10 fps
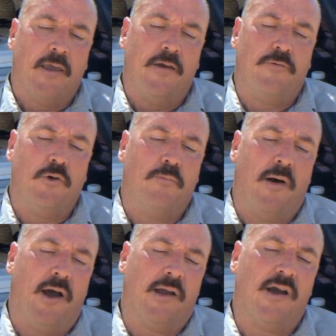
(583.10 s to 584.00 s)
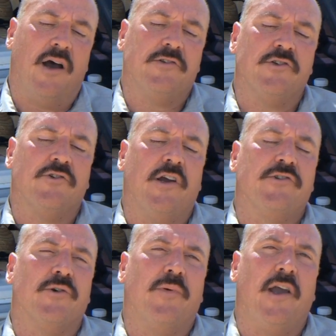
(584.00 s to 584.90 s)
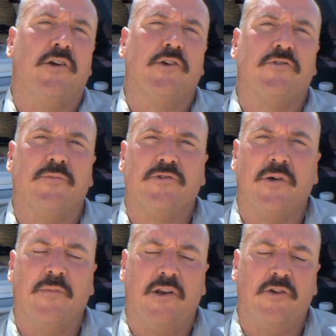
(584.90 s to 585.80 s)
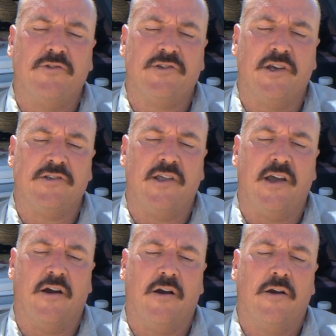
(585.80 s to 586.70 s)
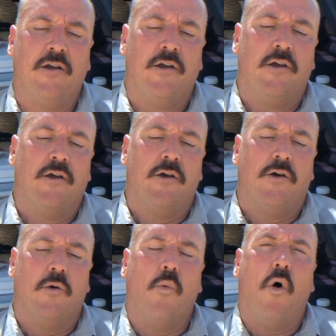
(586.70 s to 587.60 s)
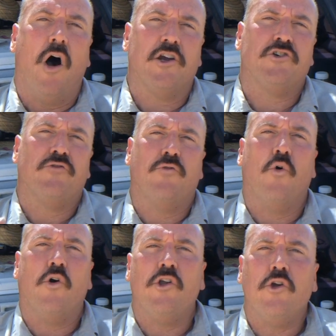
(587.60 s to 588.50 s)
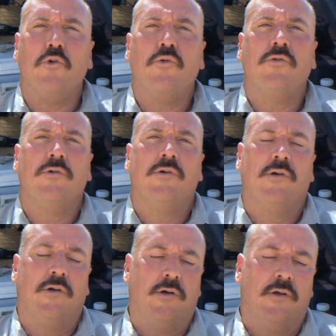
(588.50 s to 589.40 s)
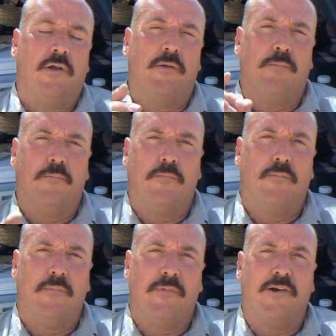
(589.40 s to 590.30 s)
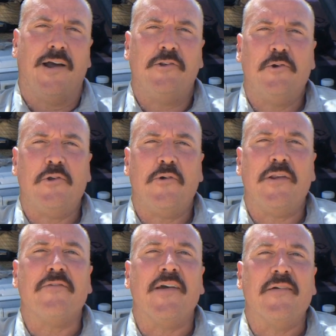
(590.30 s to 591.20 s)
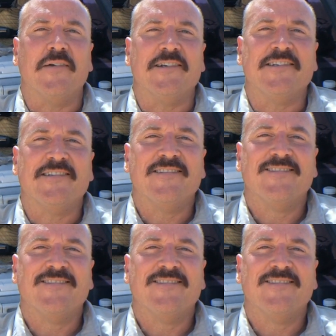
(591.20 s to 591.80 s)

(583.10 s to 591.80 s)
If you buy concentrates or pay dirts from somebody who says they are washed for you, they're not doing you any favors.